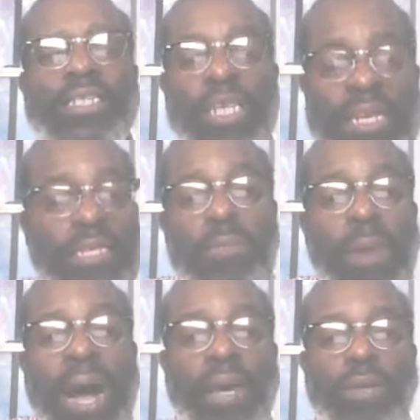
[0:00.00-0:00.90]
it's the
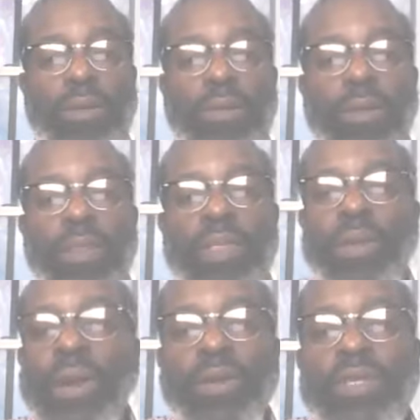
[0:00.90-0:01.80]
model. That
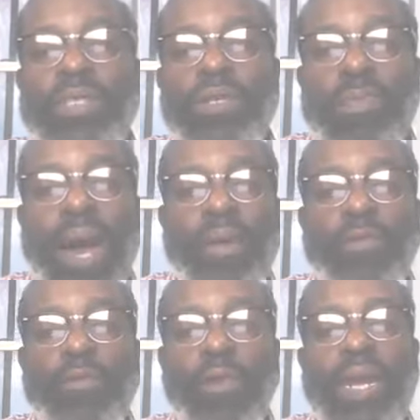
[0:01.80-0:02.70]
right there is the model
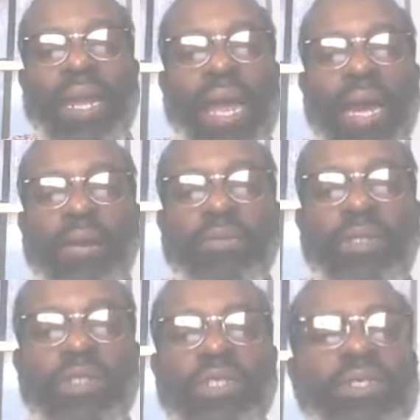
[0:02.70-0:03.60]
for our lives.
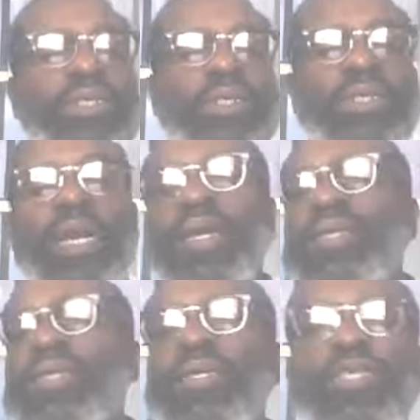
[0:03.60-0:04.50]
Jesus is
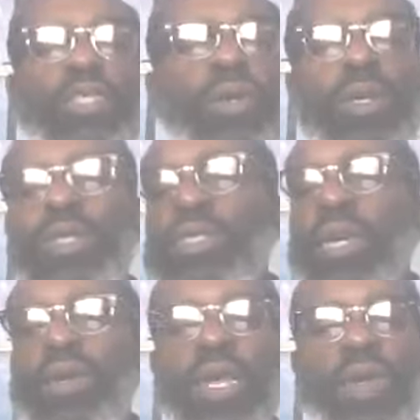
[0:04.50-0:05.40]
constantly showing us that
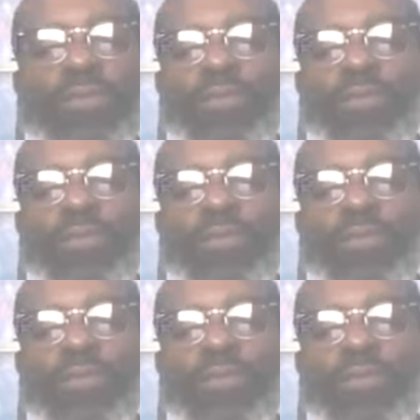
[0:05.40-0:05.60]
if